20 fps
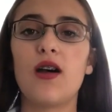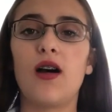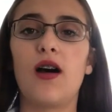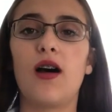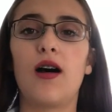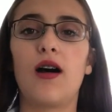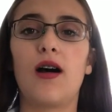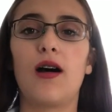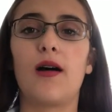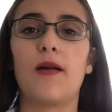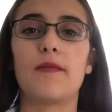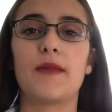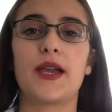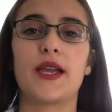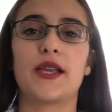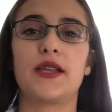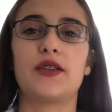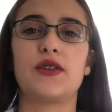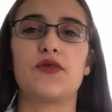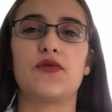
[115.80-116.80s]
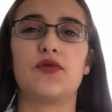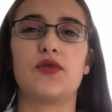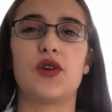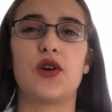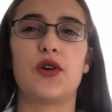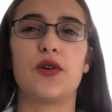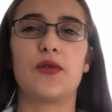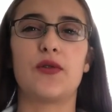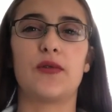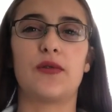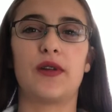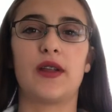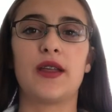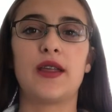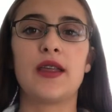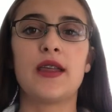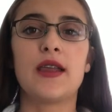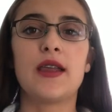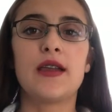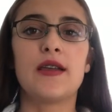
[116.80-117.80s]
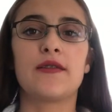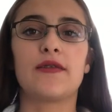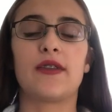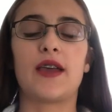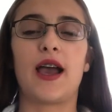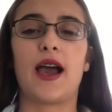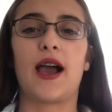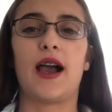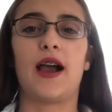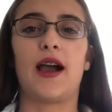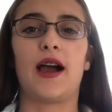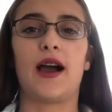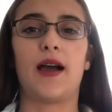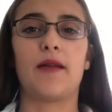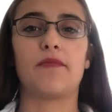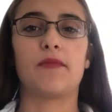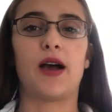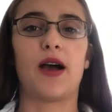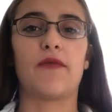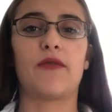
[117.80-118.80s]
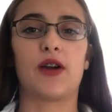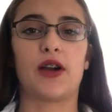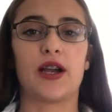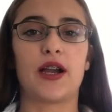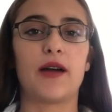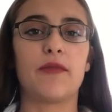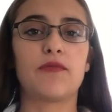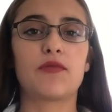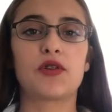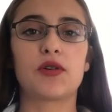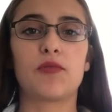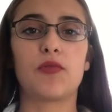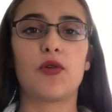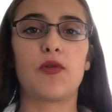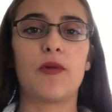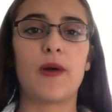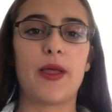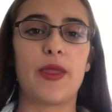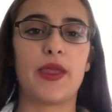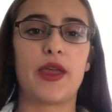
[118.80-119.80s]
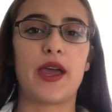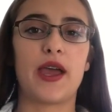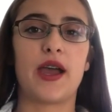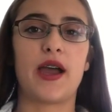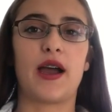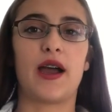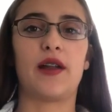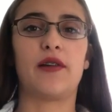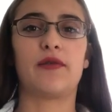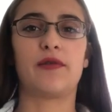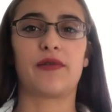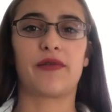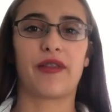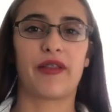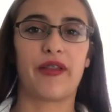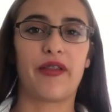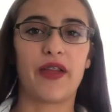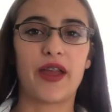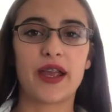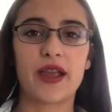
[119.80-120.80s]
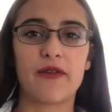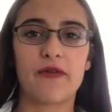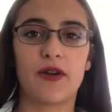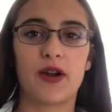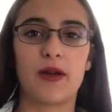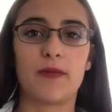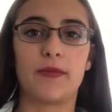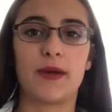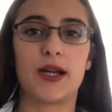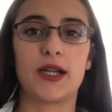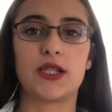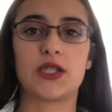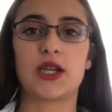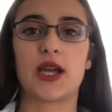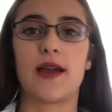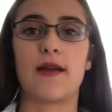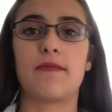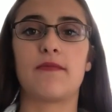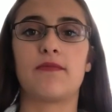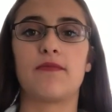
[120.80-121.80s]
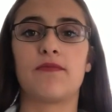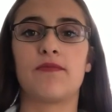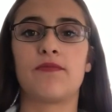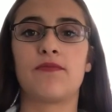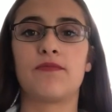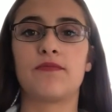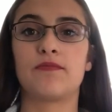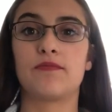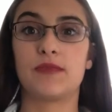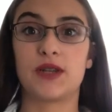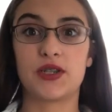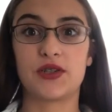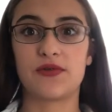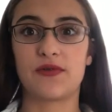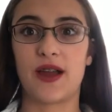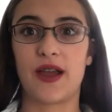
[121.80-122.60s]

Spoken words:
and you've known that I'm not very comfortable with it. I don't really like it very much. I'd much